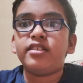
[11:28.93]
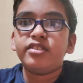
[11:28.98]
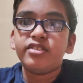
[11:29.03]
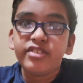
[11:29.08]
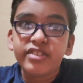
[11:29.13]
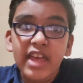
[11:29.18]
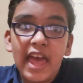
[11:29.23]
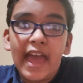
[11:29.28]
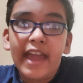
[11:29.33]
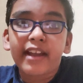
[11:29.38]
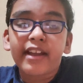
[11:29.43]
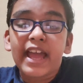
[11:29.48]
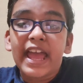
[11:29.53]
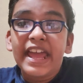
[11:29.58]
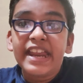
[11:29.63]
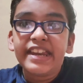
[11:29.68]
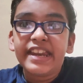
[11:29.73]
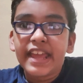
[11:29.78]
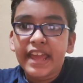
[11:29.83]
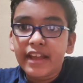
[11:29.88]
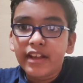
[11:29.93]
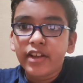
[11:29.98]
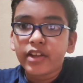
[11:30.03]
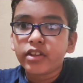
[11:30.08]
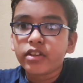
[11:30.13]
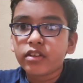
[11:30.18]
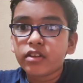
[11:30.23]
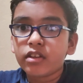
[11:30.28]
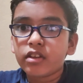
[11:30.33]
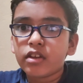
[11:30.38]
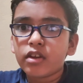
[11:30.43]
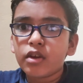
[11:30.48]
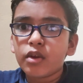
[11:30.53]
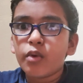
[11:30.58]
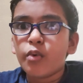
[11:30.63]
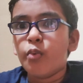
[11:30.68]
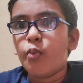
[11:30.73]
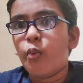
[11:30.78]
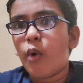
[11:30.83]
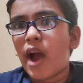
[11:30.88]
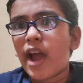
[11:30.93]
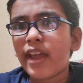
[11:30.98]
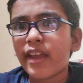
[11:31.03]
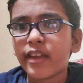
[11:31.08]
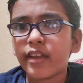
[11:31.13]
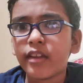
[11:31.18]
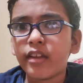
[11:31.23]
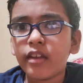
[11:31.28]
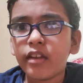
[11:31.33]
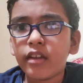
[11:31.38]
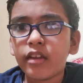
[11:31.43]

Zach and Erin. Why?